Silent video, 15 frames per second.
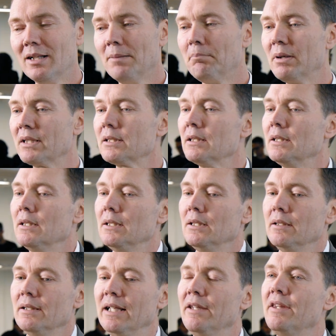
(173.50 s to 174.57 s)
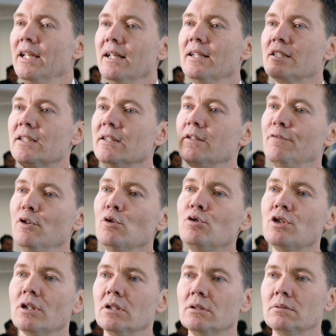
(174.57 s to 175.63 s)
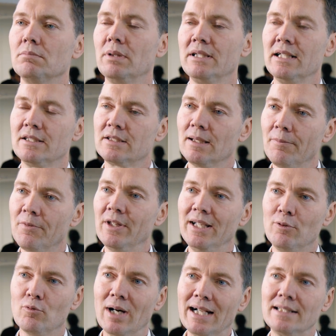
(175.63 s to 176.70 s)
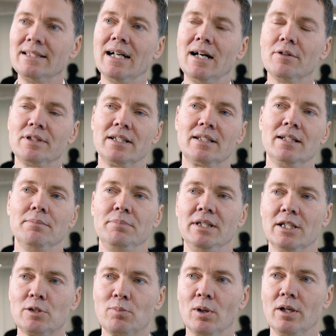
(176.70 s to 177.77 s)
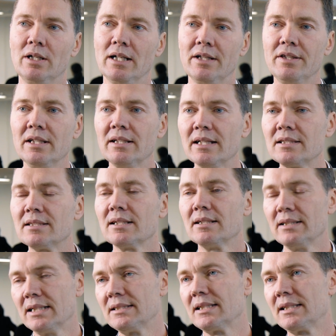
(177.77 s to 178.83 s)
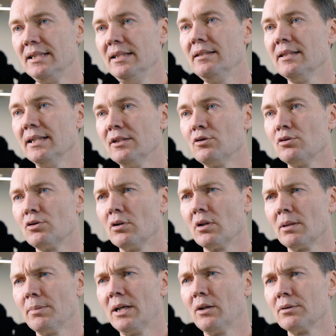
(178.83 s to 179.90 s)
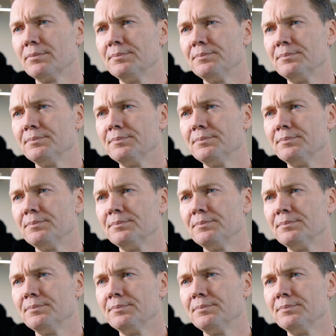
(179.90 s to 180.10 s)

but they think it's in the future. But there's something right now that can be exploited. I think that's a key thing to talk about.